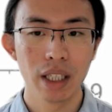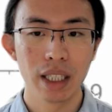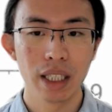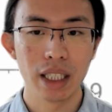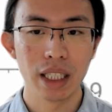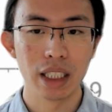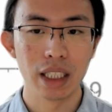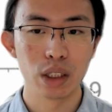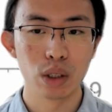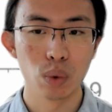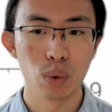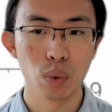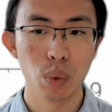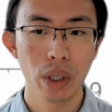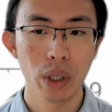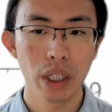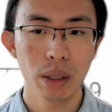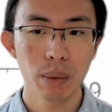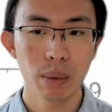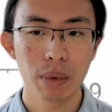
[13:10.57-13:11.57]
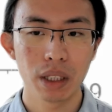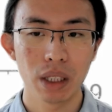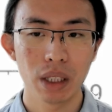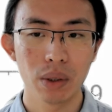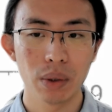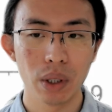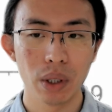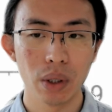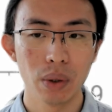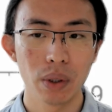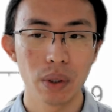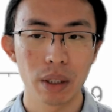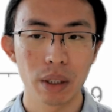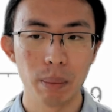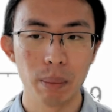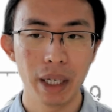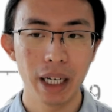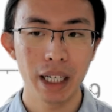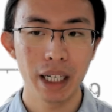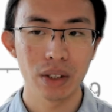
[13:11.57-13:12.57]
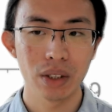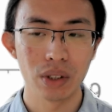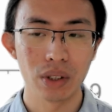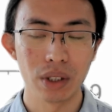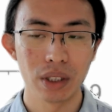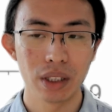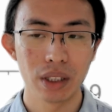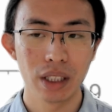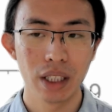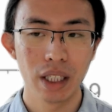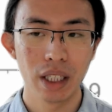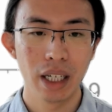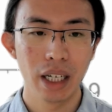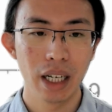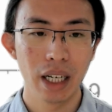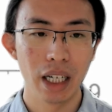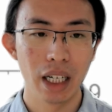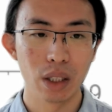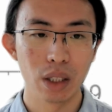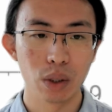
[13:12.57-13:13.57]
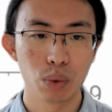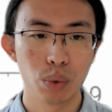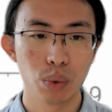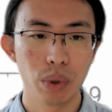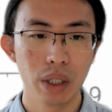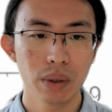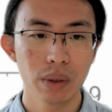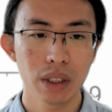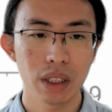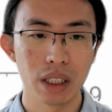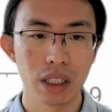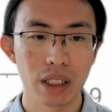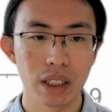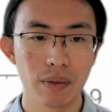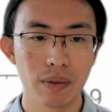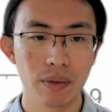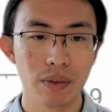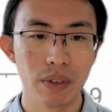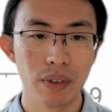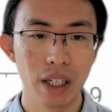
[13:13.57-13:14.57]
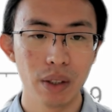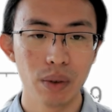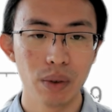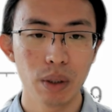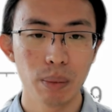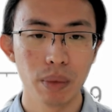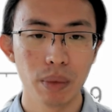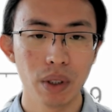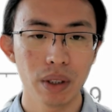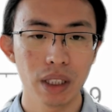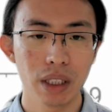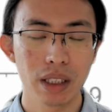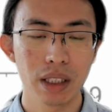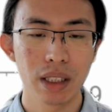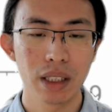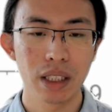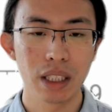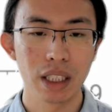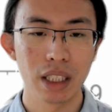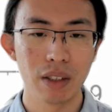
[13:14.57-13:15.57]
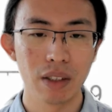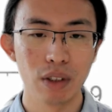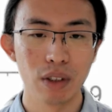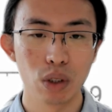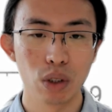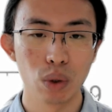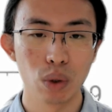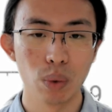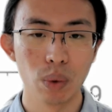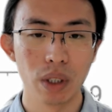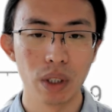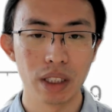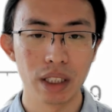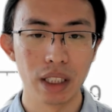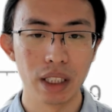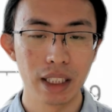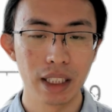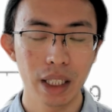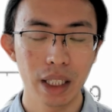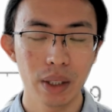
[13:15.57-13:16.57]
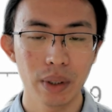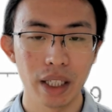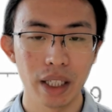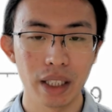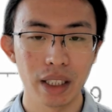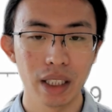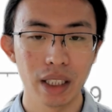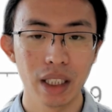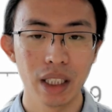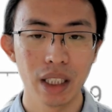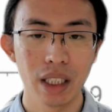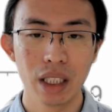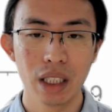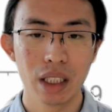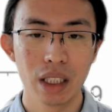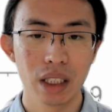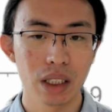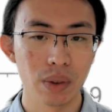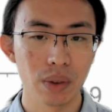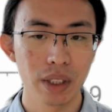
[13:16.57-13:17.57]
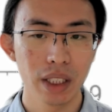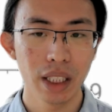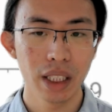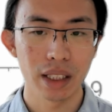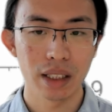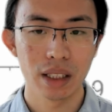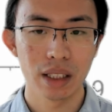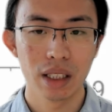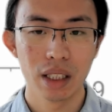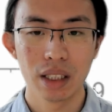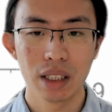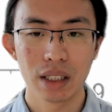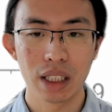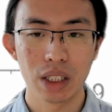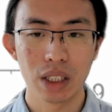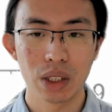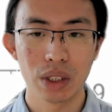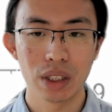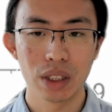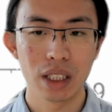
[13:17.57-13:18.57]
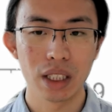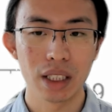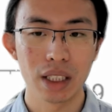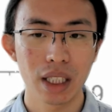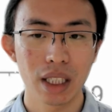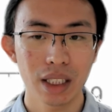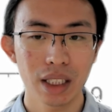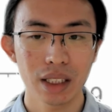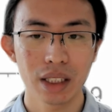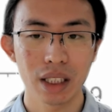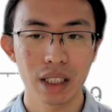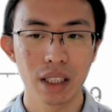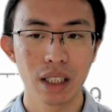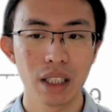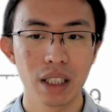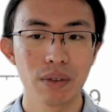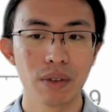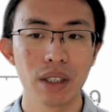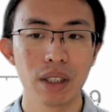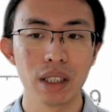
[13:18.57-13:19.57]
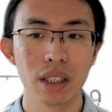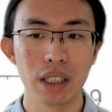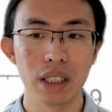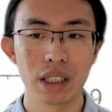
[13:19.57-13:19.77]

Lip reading: It's well below all competitors, and the growth is very modest even towards the tail end. So yes, ZGC does deliver the